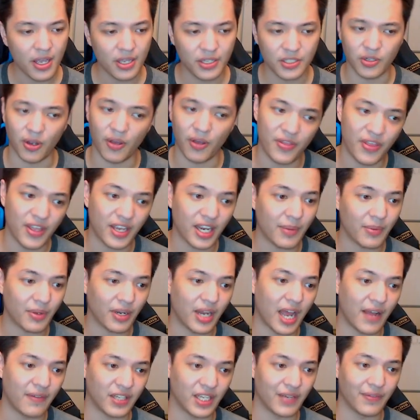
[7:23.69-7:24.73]
So I think I'm going
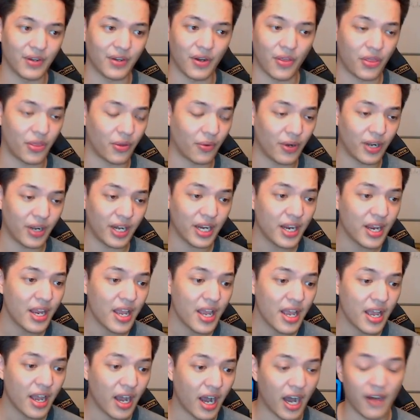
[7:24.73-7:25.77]
to have to give it a 3
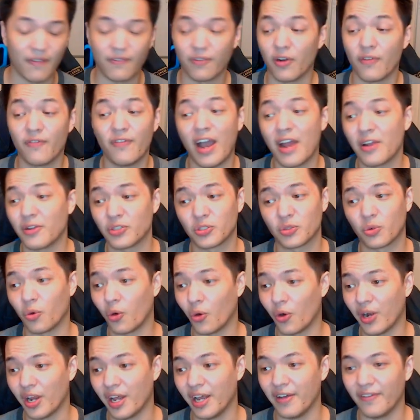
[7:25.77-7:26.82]
for a final
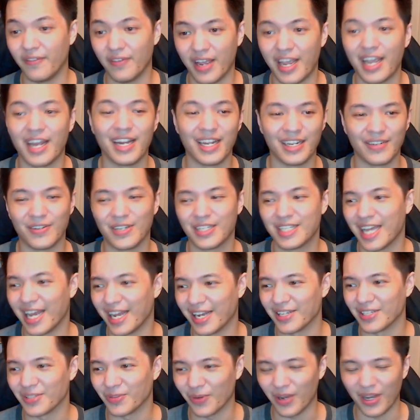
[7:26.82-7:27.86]
score of 8 out of
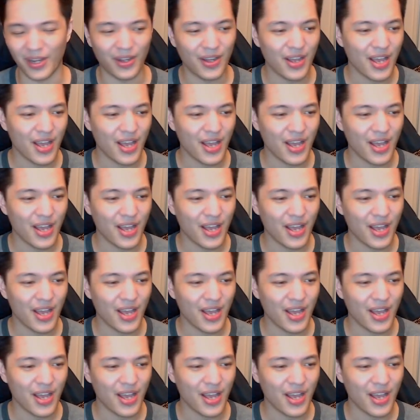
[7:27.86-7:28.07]
10 as well.